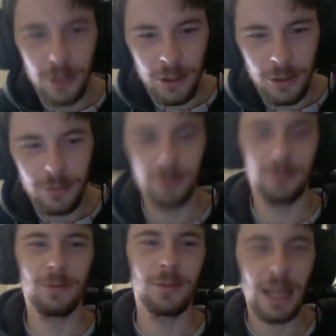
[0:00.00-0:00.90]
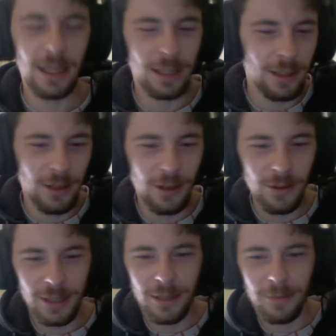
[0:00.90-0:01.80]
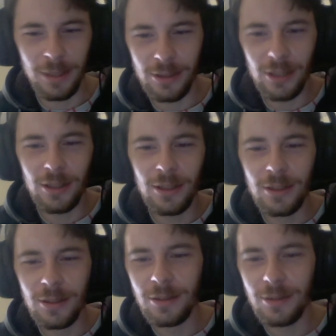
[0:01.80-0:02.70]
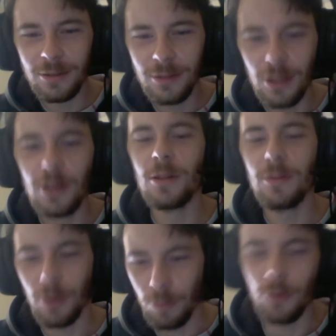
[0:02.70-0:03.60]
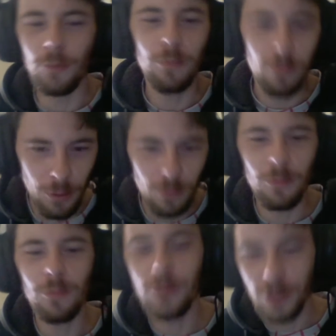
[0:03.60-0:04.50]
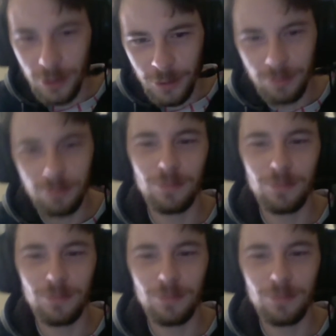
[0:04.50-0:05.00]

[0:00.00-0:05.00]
dun dun. I got the oh, I see my ears. Boom, boom, boom, dun dun.